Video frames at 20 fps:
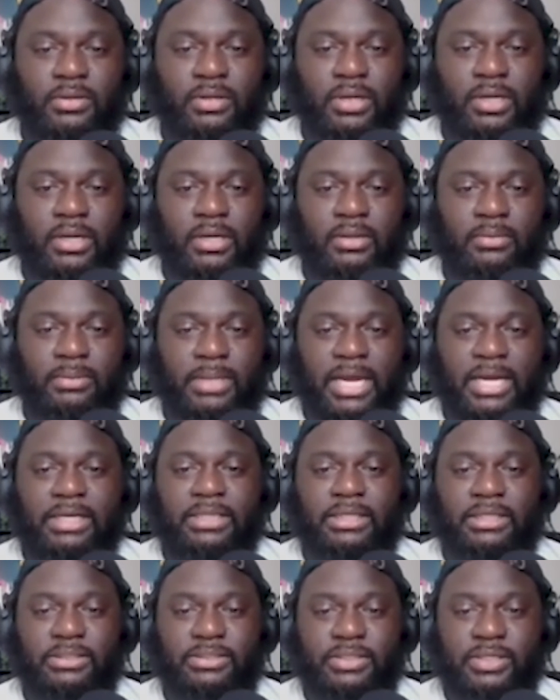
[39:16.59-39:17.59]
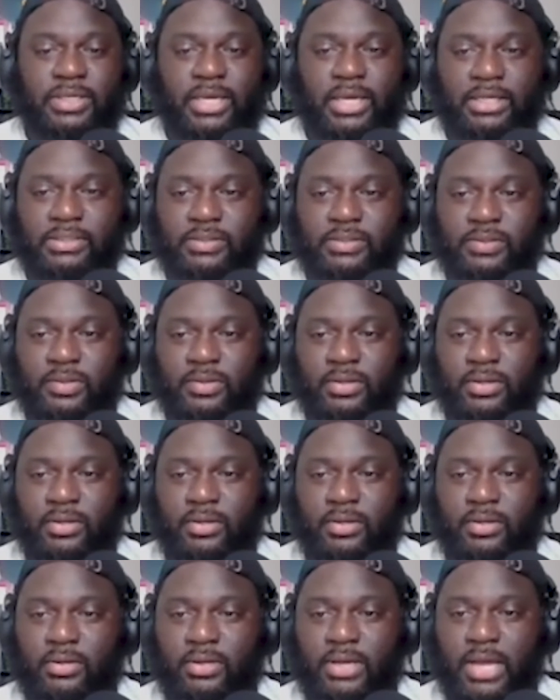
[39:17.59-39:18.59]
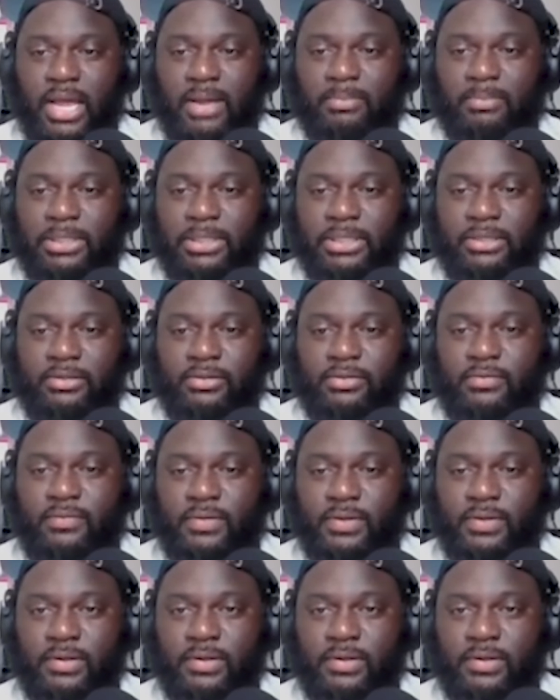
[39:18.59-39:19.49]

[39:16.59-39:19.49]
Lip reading: likely to catch it, I believe.